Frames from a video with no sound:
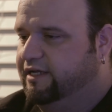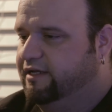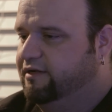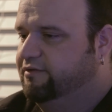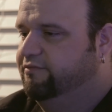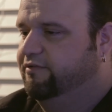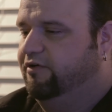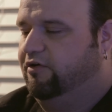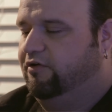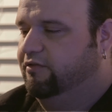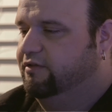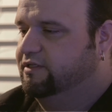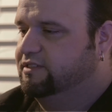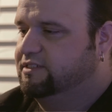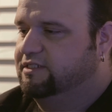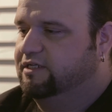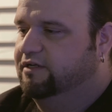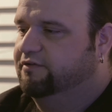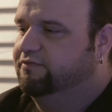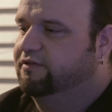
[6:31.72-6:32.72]
side of all
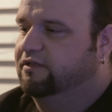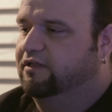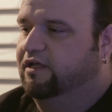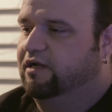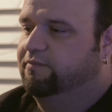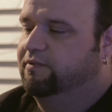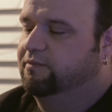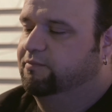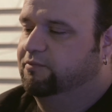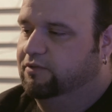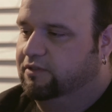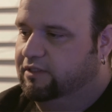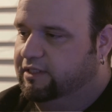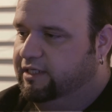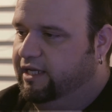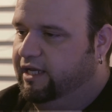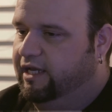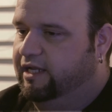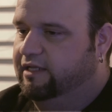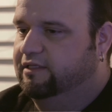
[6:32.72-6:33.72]
this stuff that a lot of people
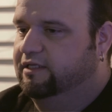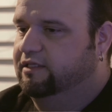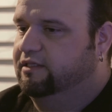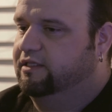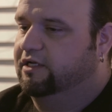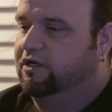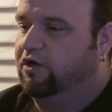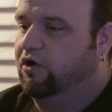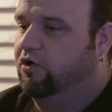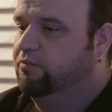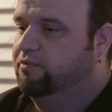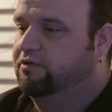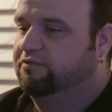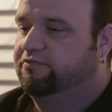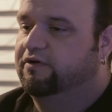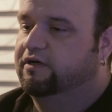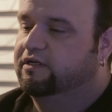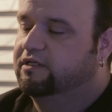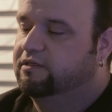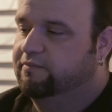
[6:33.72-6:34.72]
look at and they think, oh, it'd be
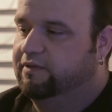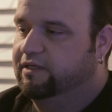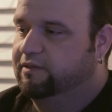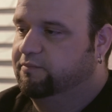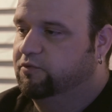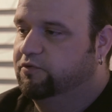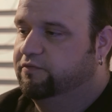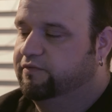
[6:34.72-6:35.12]
fun to make